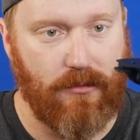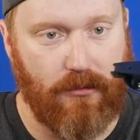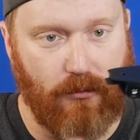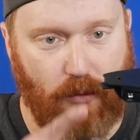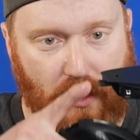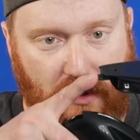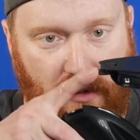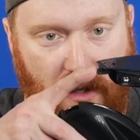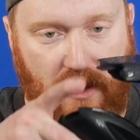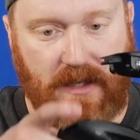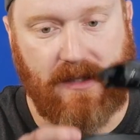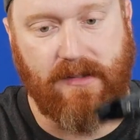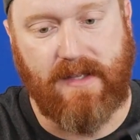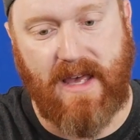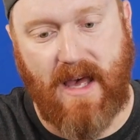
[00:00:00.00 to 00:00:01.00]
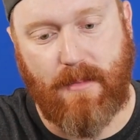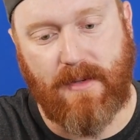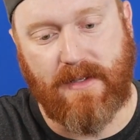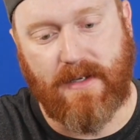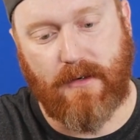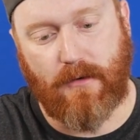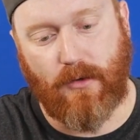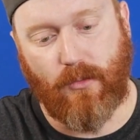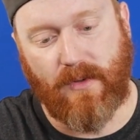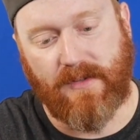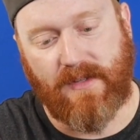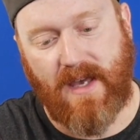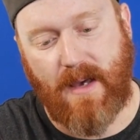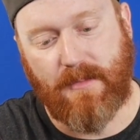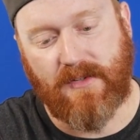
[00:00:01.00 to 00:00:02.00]
One locking tab in here or one
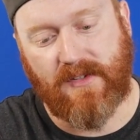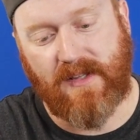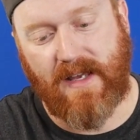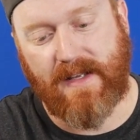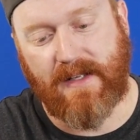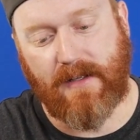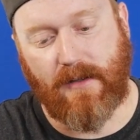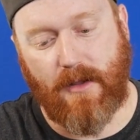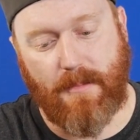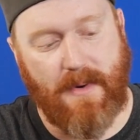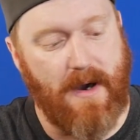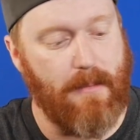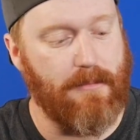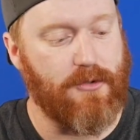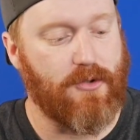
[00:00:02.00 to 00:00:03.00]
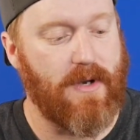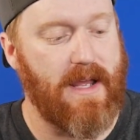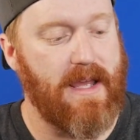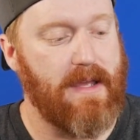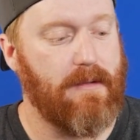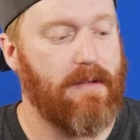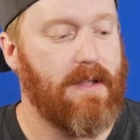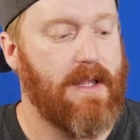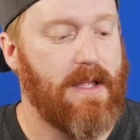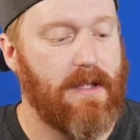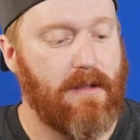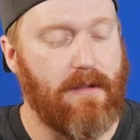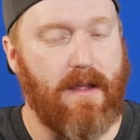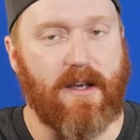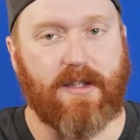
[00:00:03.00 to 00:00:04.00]
tab slide in on the bottom tray.
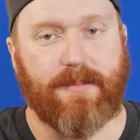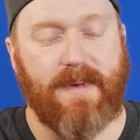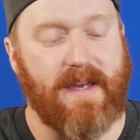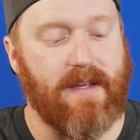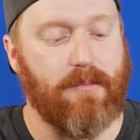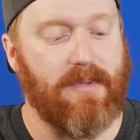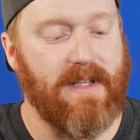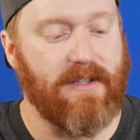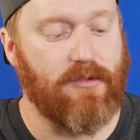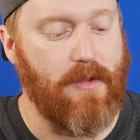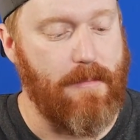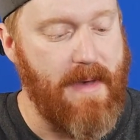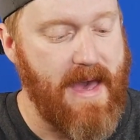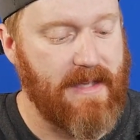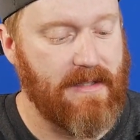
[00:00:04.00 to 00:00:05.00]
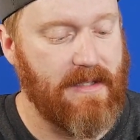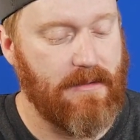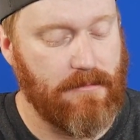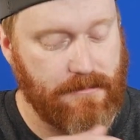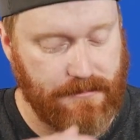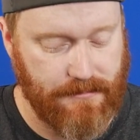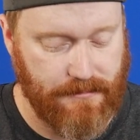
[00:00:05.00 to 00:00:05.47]
Locks back in place with the magnet.